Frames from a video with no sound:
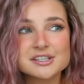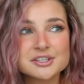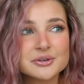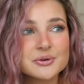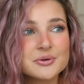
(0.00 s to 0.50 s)

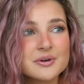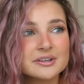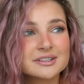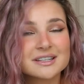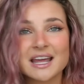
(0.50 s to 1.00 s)
to,
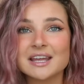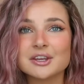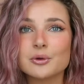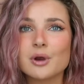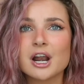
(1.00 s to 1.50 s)
that
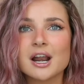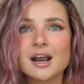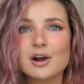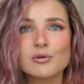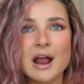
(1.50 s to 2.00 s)
you are
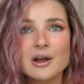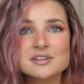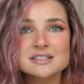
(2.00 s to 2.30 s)
around